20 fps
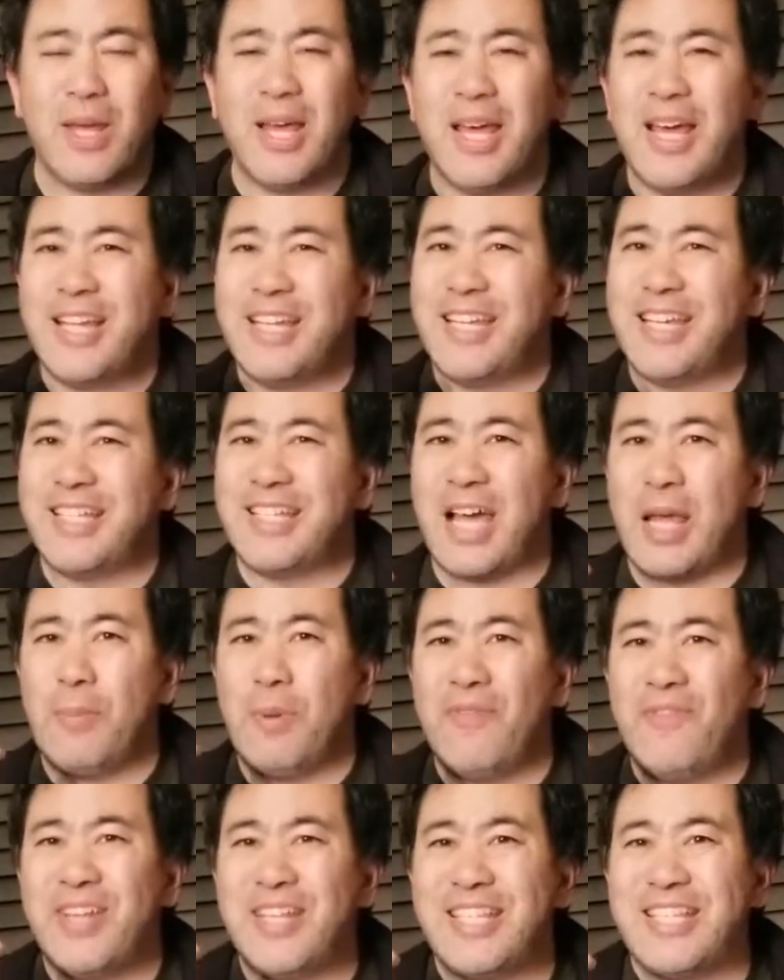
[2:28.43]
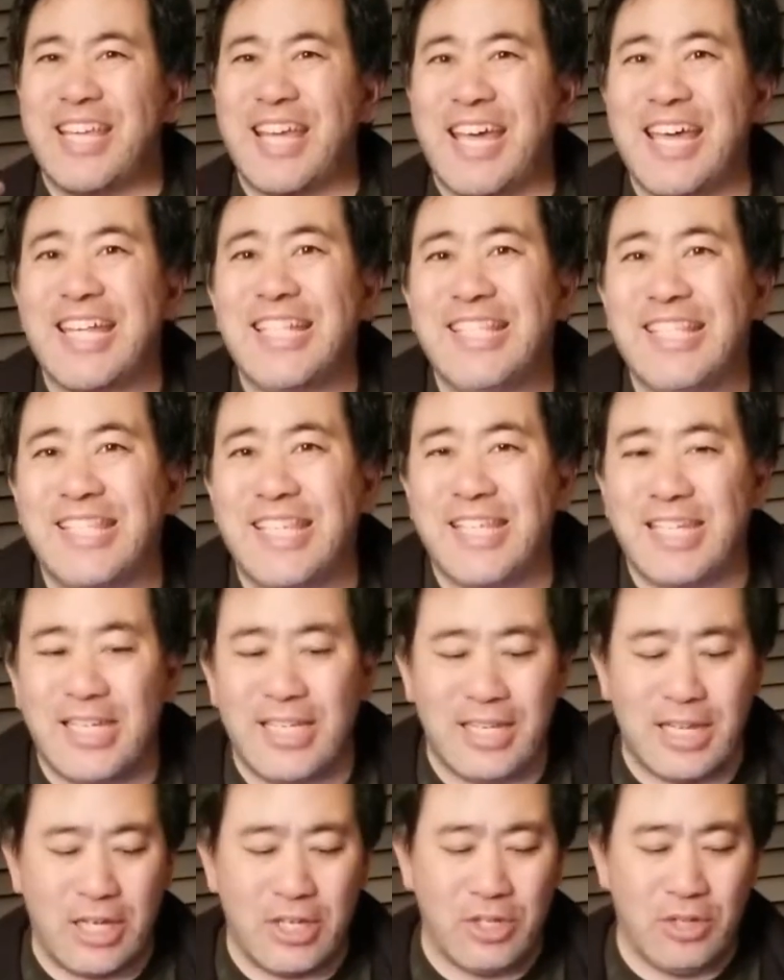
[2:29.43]
The type of intensity
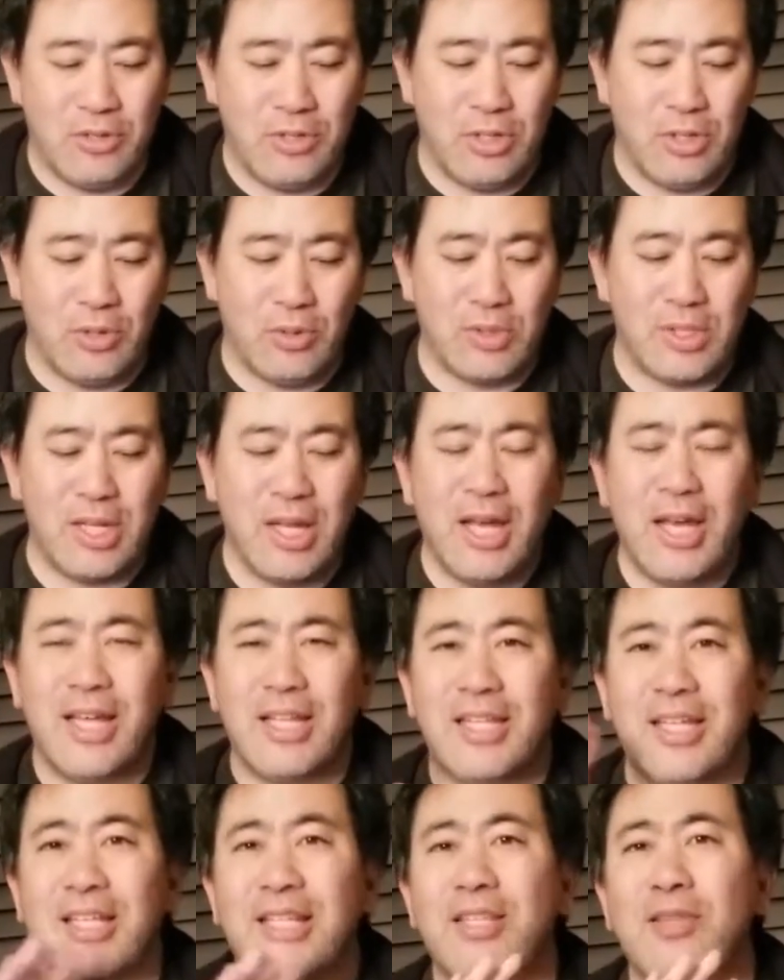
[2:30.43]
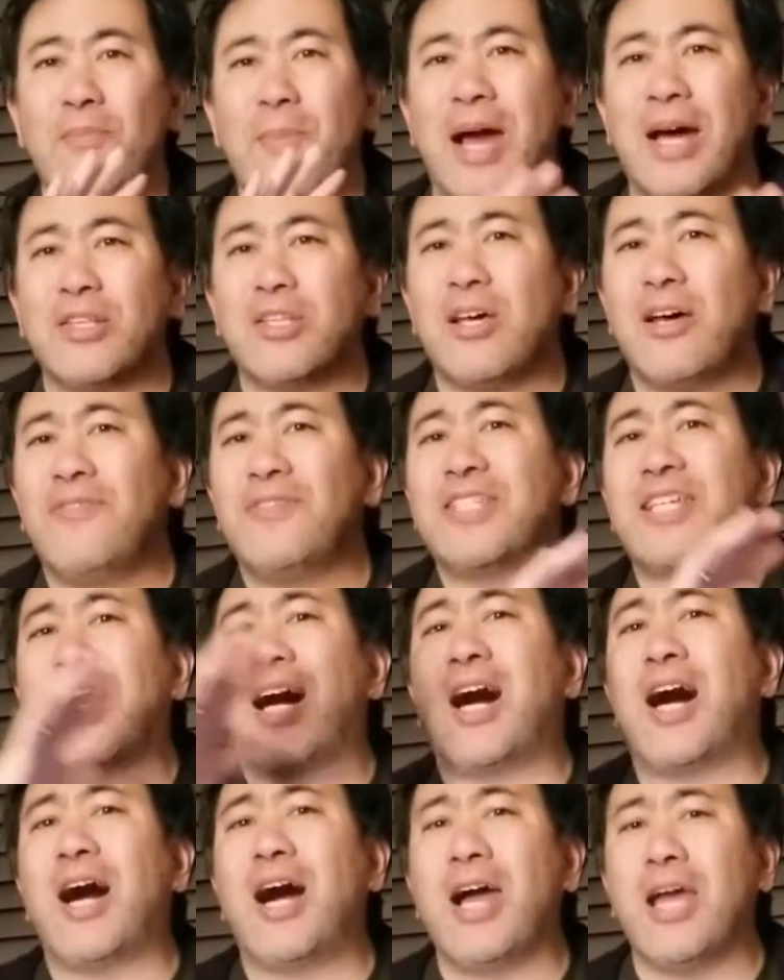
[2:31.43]
that you use, the amount of
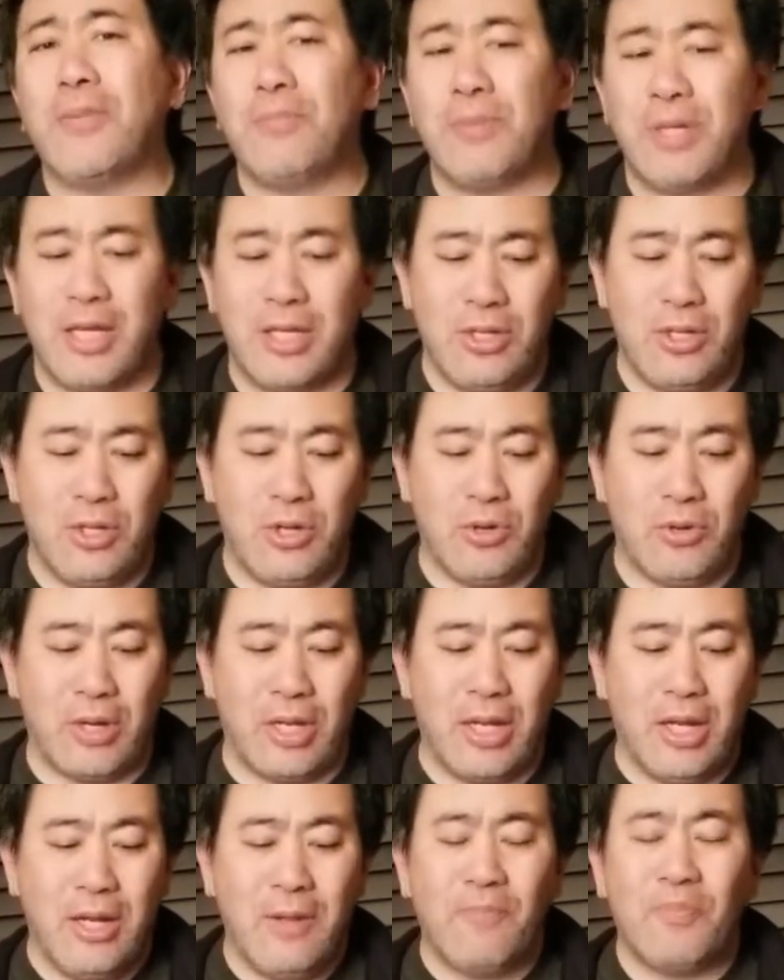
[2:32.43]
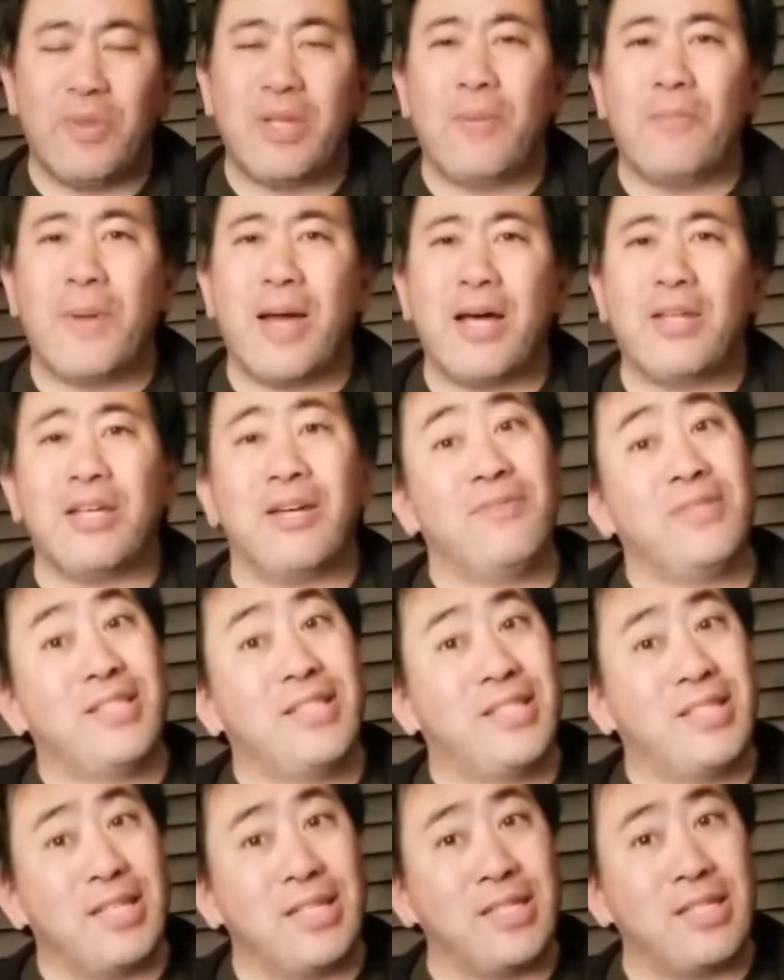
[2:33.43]
time that you do it, the amount of
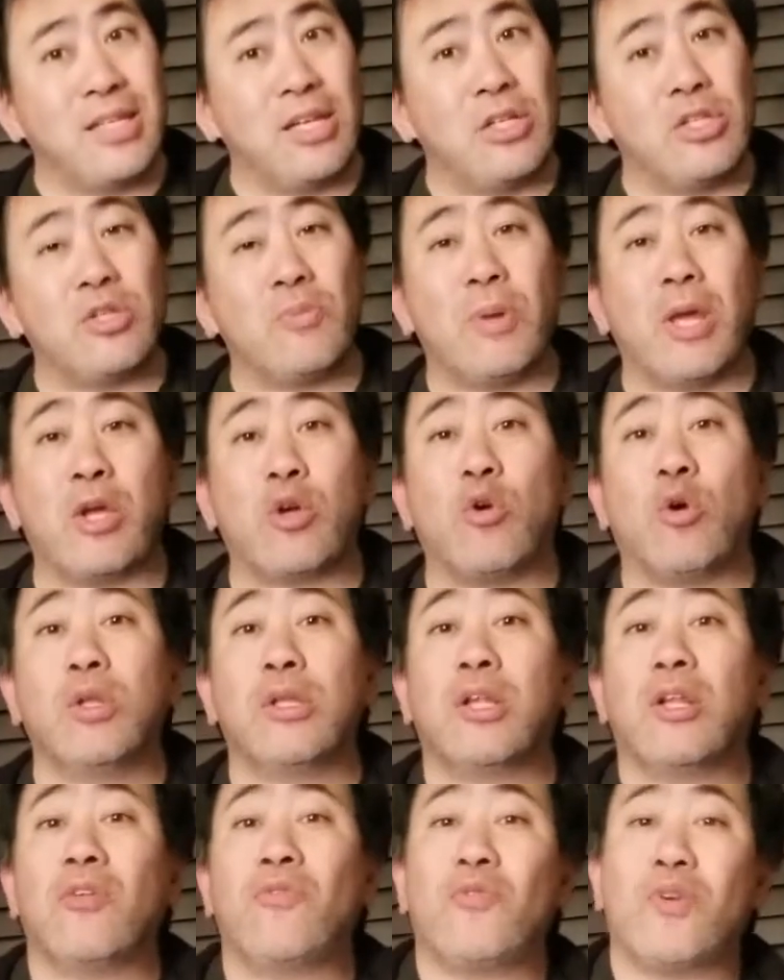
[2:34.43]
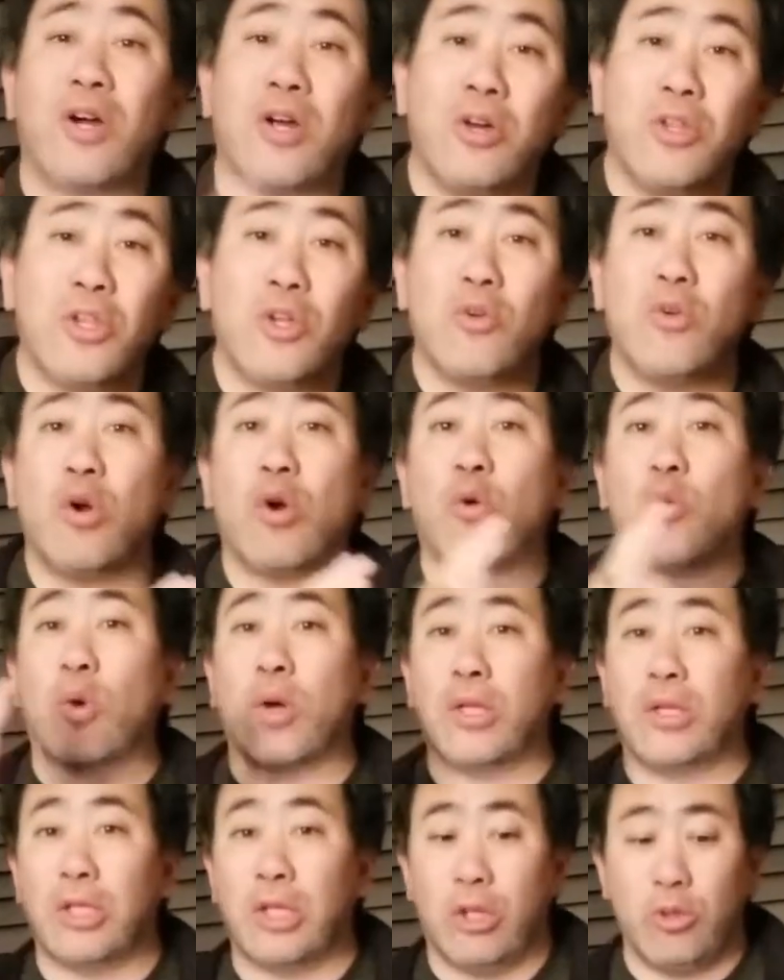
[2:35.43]
distance. You may go a little farther or a
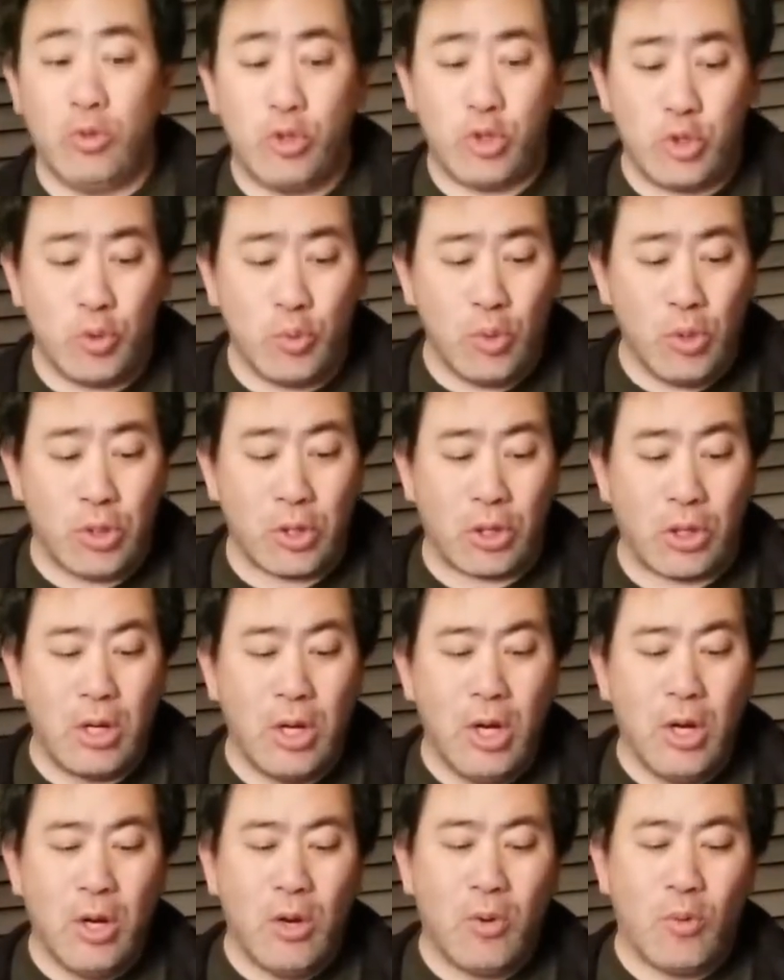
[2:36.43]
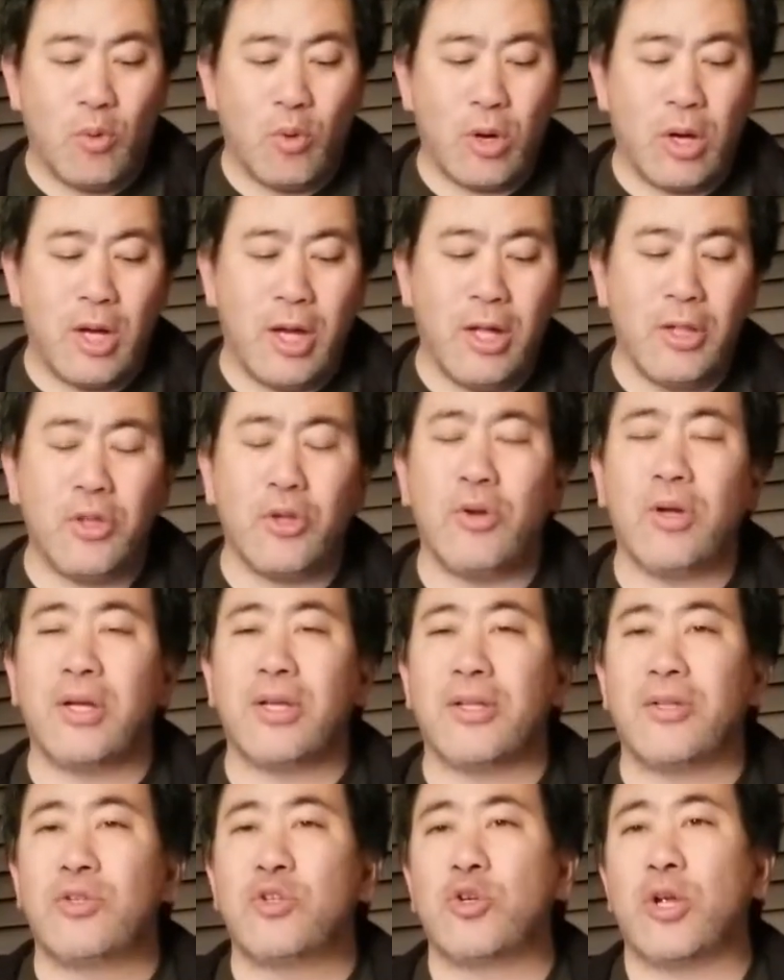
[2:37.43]
little shorter, or other
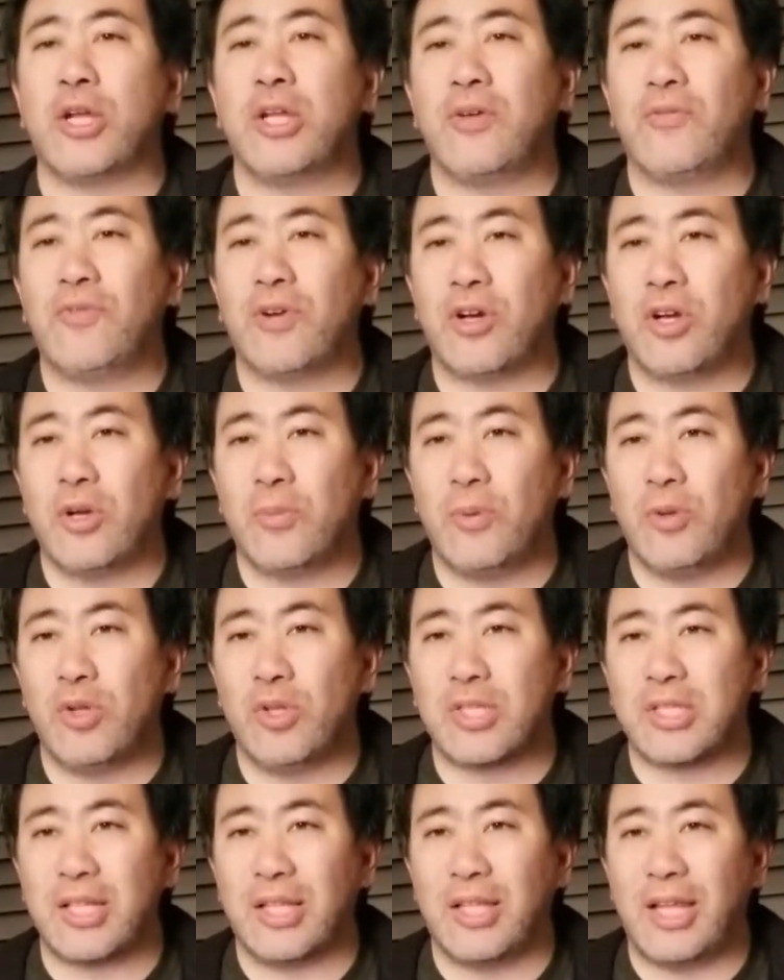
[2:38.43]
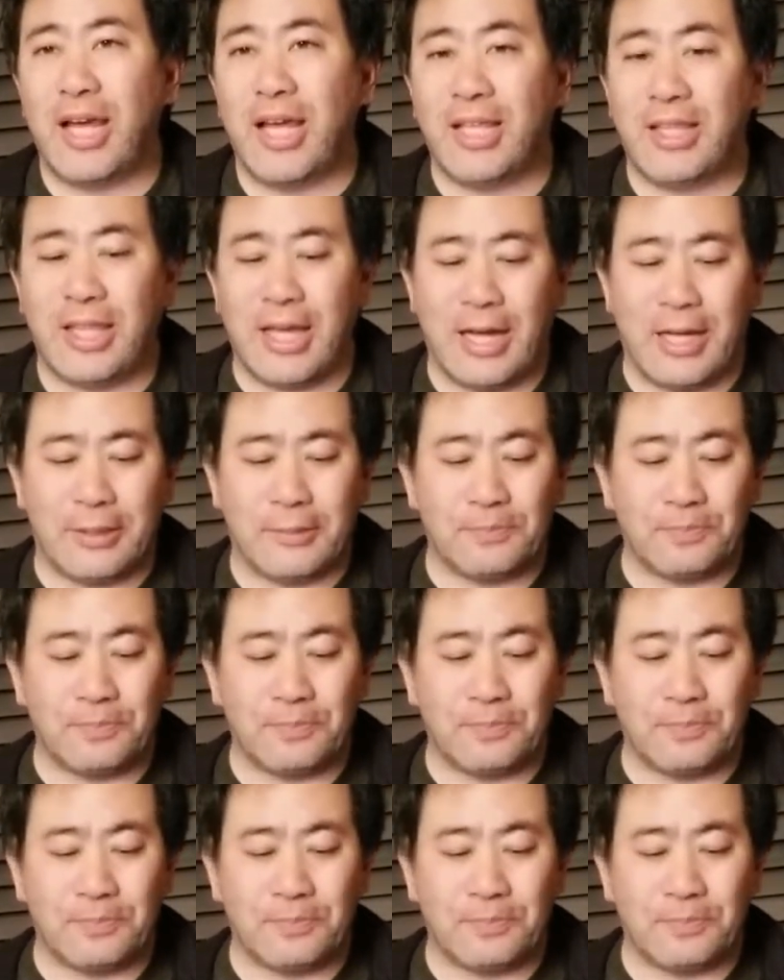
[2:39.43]
training variables like that.